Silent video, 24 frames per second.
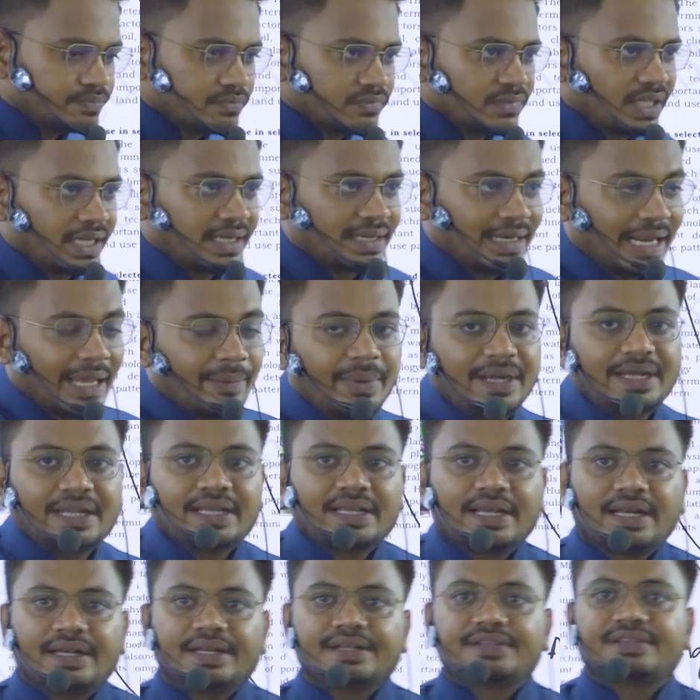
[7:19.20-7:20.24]
the
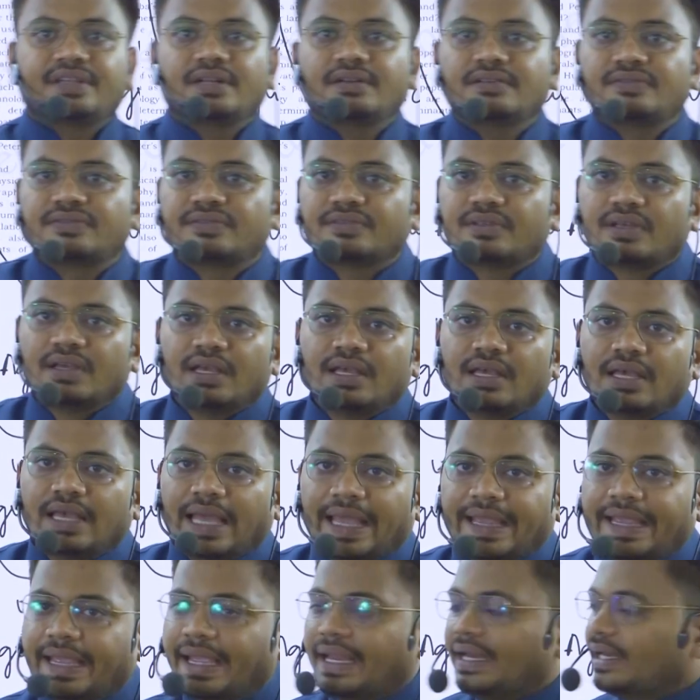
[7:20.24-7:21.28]
climatic conditions.
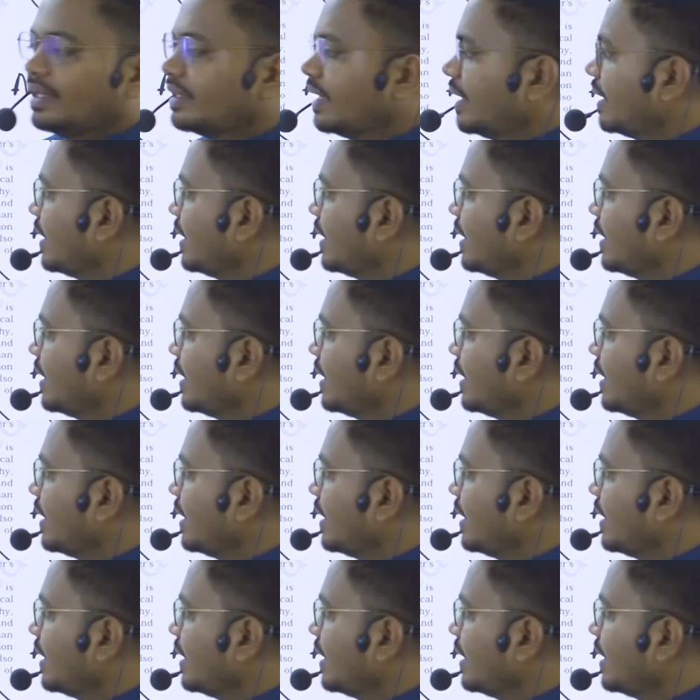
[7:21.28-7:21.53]
Again the